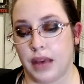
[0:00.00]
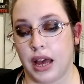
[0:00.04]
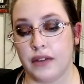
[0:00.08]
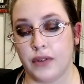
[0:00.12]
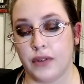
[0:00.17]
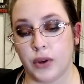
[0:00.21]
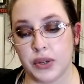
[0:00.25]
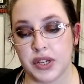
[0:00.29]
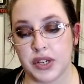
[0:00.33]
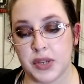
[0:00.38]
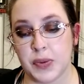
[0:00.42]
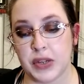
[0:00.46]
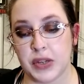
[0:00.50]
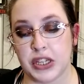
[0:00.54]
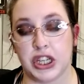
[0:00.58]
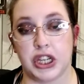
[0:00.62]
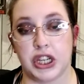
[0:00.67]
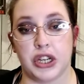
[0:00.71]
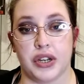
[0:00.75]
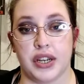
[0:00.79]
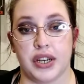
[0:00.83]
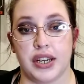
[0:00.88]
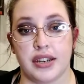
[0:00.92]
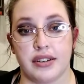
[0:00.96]
I've always been
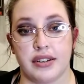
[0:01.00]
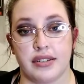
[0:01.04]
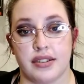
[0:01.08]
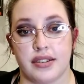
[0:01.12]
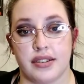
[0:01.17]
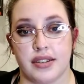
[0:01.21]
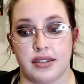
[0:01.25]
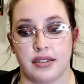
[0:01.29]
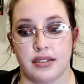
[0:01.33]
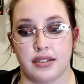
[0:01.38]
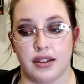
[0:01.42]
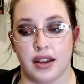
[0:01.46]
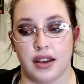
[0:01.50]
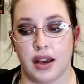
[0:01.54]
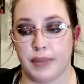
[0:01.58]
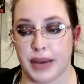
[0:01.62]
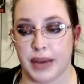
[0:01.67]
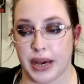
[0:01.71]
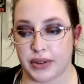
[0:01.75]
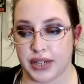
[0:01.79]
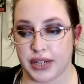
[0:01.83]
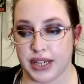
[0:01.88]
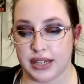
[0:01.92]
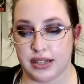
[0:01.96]
curious
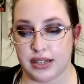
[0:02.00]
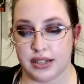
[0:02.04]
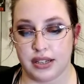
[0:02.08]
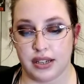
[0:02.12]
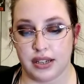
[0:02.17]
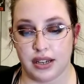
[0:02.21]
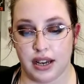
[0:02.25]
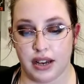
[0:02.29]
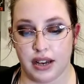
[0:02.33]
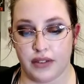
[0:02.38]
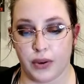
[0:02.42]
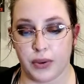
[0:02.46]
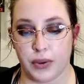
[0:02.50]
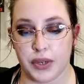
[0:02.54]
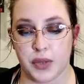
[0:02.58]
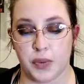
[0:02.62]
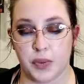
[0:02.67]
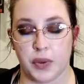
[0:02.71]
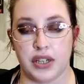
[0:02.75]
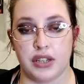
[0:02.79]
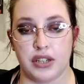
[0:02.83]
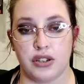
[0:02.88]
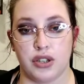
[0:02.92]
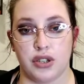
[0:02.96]
about it. I've
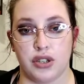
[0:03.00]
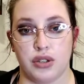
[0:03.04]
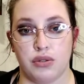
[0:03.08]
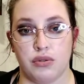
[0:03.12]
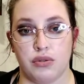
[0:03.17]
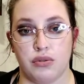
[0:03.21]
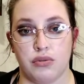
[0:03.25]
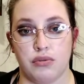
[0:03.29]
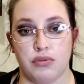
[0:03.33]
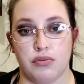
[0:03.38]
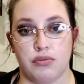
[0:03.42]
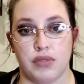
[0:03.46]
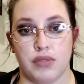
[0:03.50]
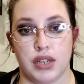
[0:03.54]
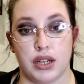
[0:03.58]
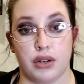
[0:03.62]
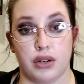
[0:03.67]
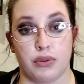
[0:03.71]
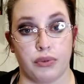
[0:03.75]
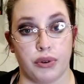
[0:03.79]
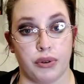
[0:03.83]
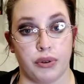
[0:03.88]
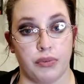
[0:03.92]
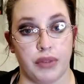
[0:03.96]
always wanted to
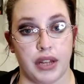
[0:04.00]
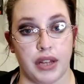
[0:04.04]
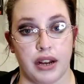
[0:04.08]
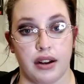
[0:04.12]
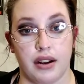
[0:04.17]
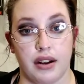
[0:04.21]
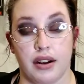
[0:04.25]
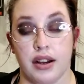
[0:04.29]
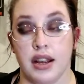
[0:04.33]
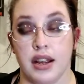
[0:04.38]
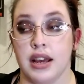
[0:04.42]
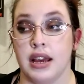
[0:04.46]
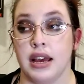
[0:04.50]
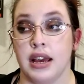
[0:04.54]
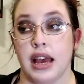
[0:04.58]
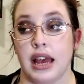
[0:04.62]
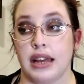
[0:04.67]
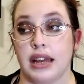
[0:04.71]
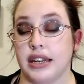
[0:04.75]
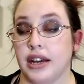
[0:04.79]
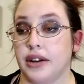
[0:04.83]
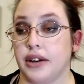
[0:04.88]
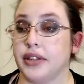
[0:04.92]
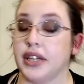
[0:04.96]
get a room there,
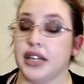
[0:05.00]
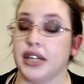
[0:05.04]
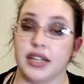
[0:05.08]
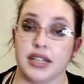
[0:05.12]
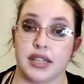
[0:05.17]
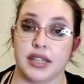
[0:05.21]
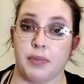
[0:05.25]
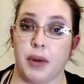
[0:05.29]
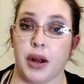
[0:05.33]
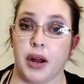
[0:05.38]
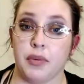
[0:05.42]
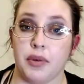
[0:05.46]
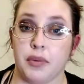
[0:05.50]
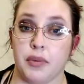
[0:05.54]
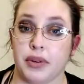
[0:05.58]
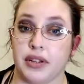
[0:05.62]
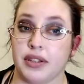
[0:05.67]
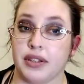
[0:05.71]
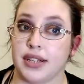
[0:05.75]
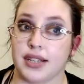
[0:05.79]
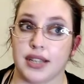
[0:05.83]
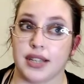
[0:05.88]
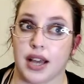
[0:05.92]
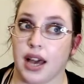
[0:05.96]
and now that it's apartment
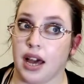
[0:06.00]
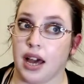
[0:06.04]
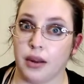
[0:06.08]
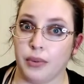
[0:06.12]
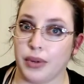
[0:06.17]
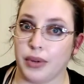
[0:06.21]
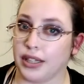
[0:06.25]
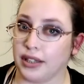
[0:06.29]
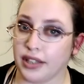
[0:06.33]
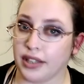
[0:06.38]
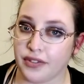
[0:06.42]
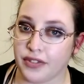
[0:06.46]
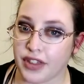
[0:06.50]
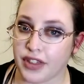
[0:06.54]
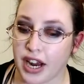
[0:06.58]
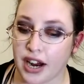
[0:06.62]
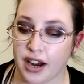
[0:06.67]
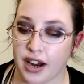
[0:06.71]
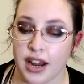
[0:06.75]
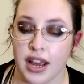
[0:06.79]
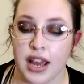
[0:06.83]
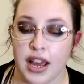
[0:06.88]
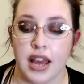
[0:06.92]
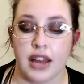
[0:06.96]
buildings, I kind of want to live
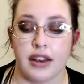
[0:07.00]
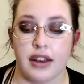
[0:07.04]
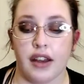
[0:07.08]
there.